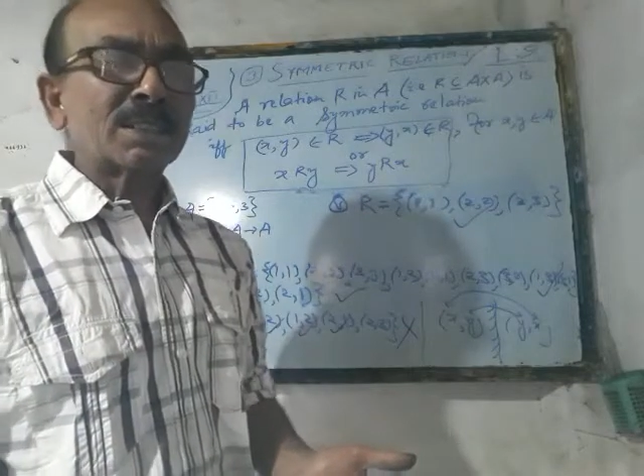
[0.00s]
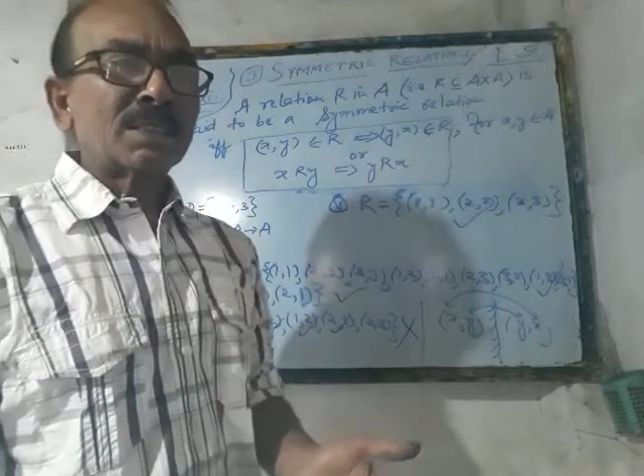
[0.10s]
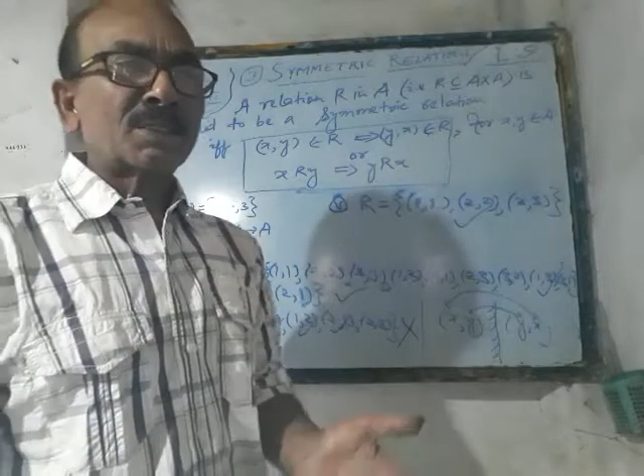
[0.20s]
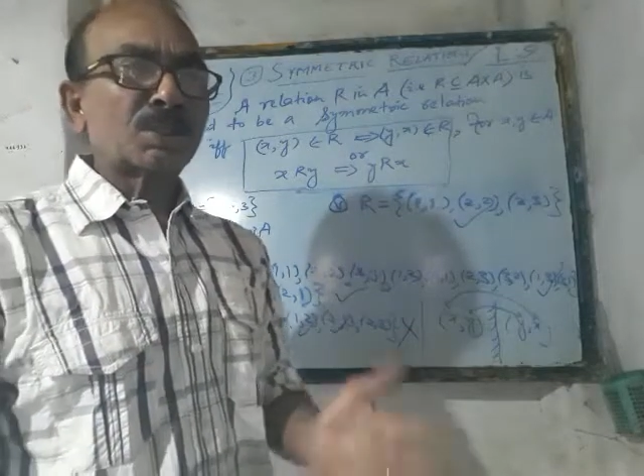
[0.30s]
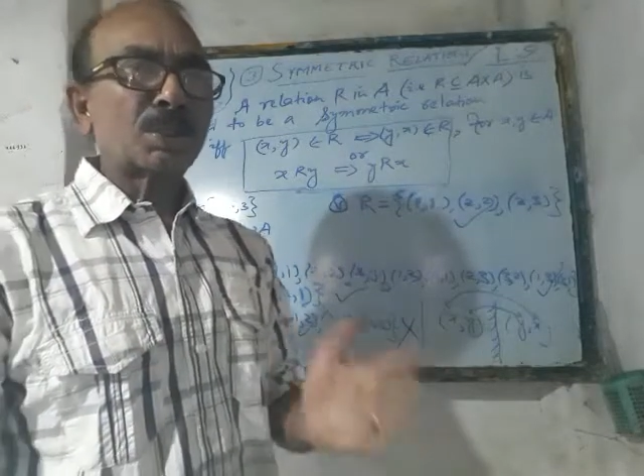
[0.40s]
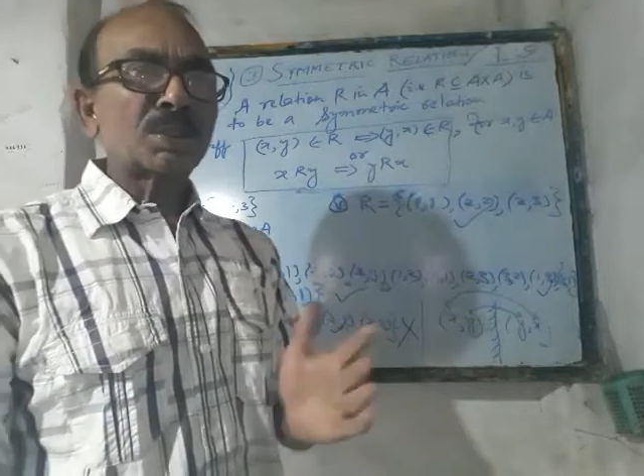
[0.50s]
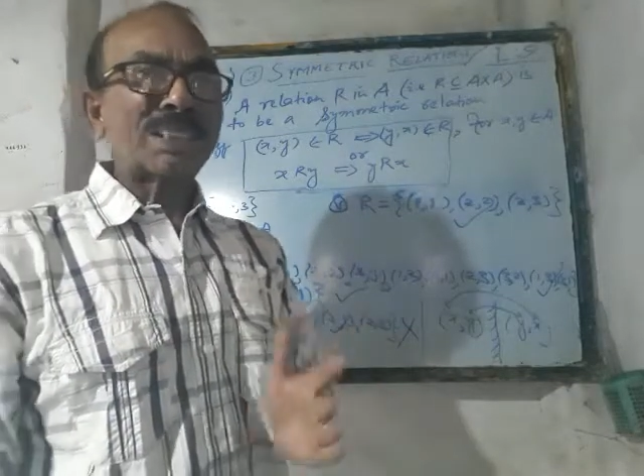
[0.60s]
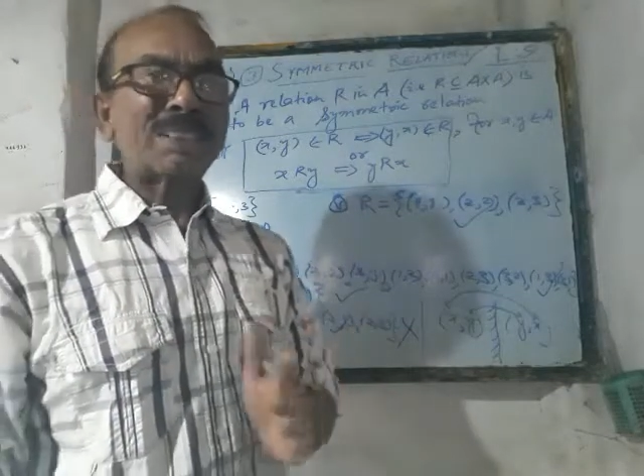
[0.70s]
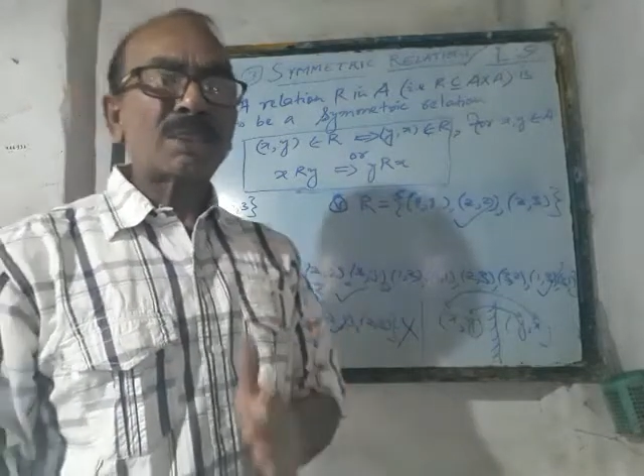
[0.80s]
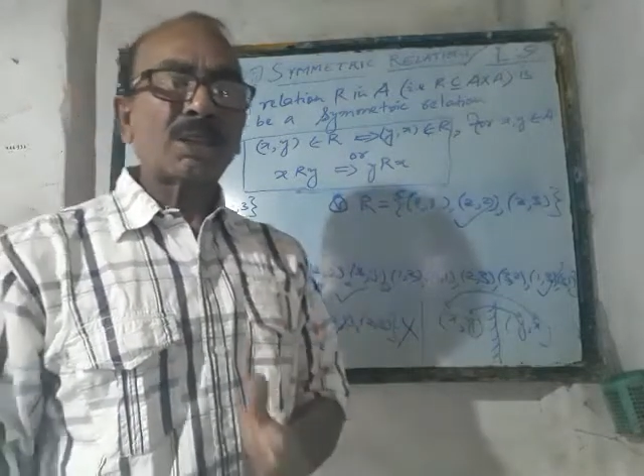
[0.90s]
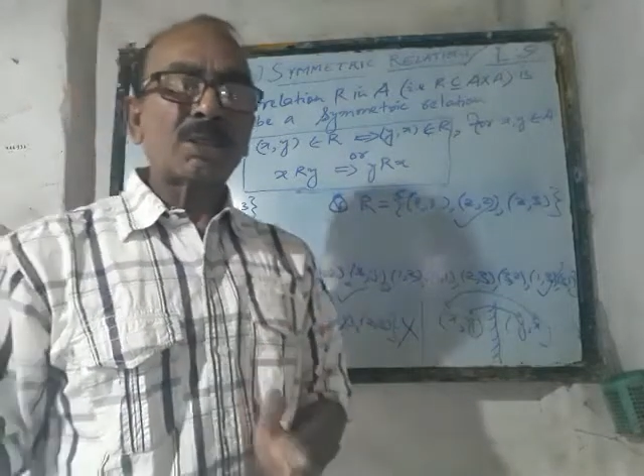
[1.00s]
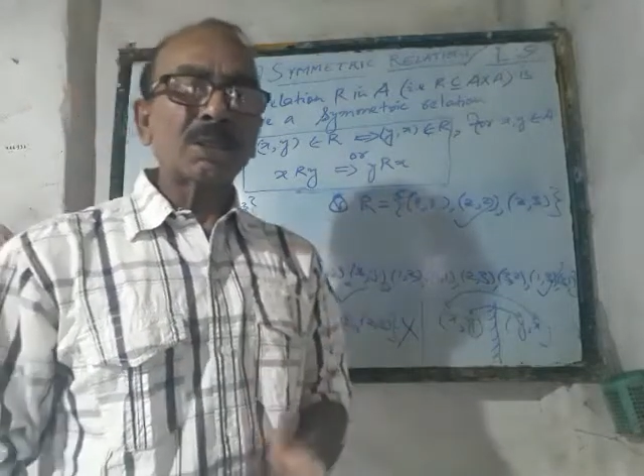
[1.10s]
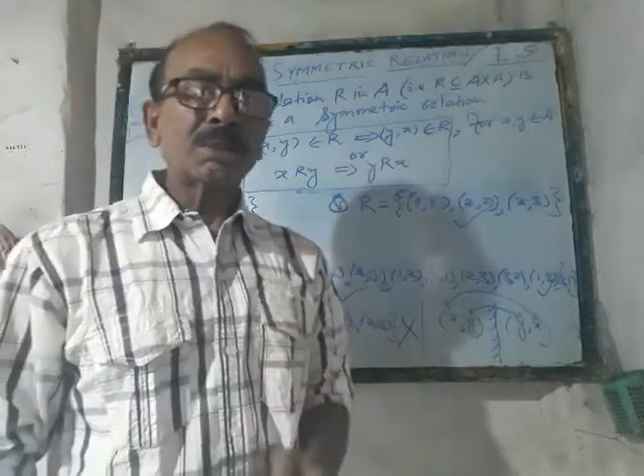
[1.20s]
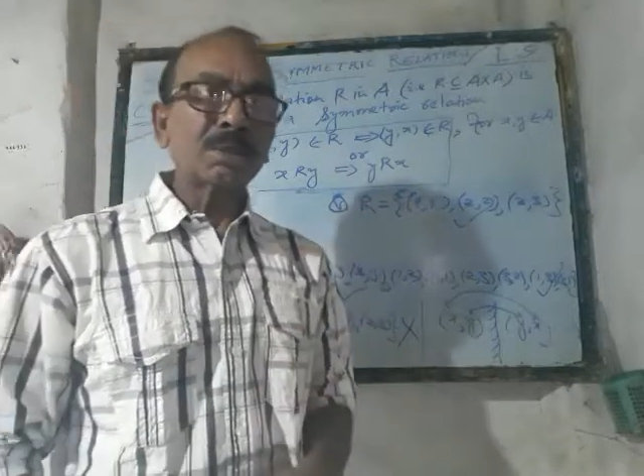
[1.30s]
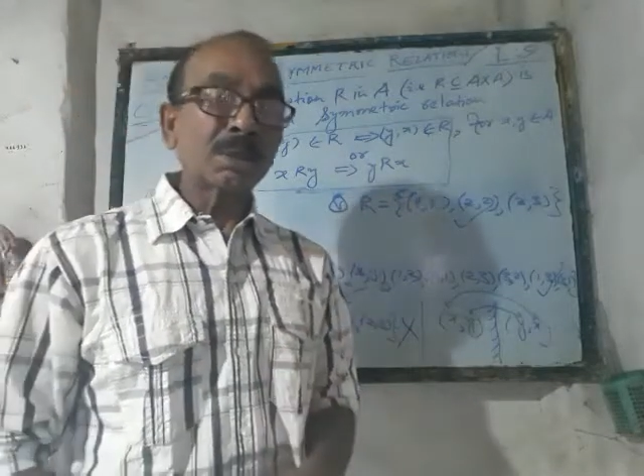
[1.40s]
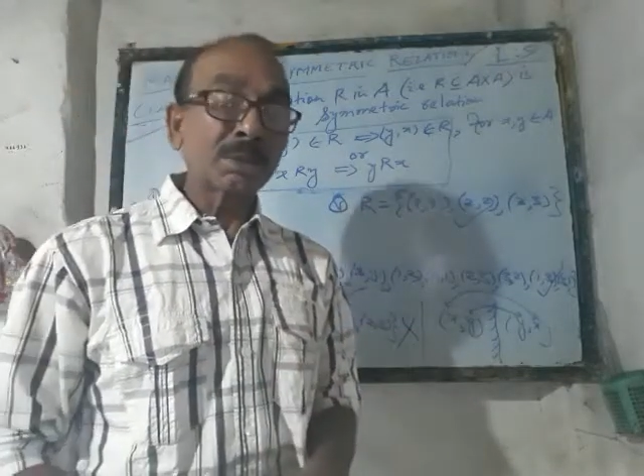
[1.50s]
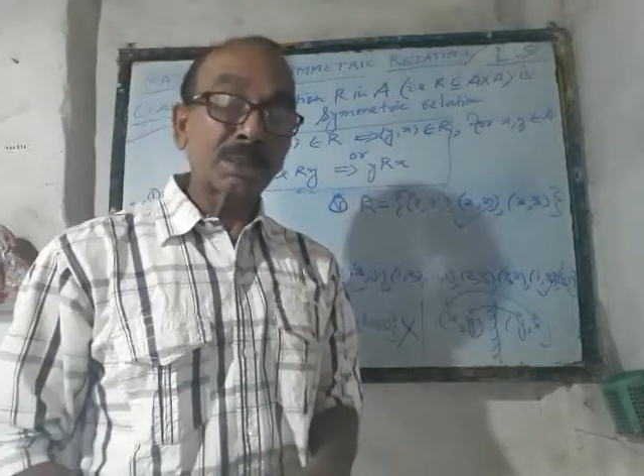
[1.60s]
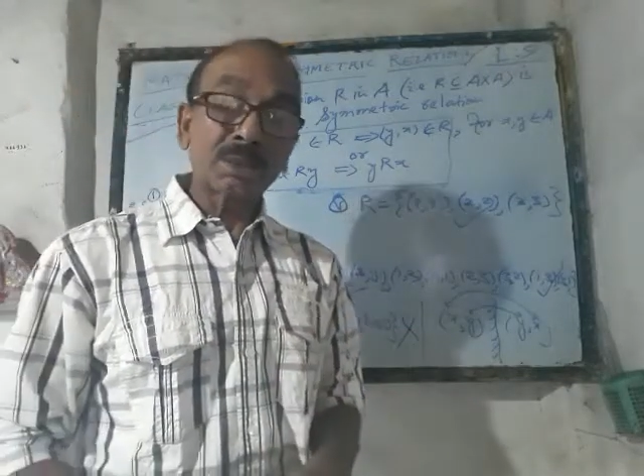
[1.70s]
So since the